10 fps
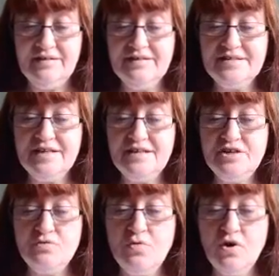
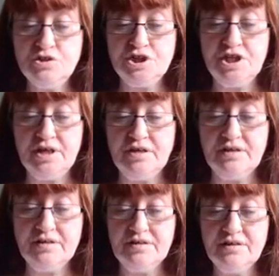Continue
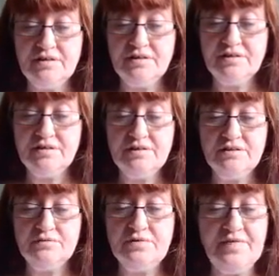watching
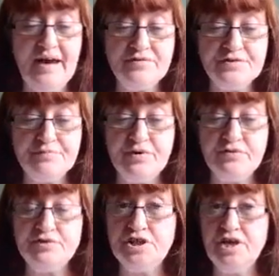without
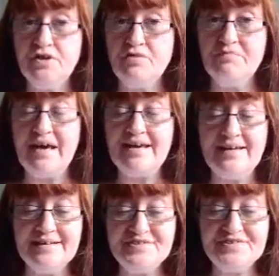approaching or
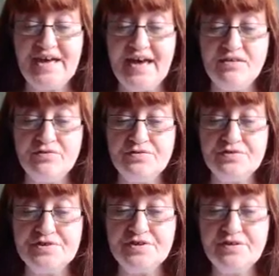making a
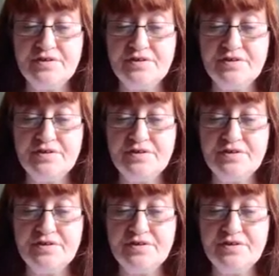sound.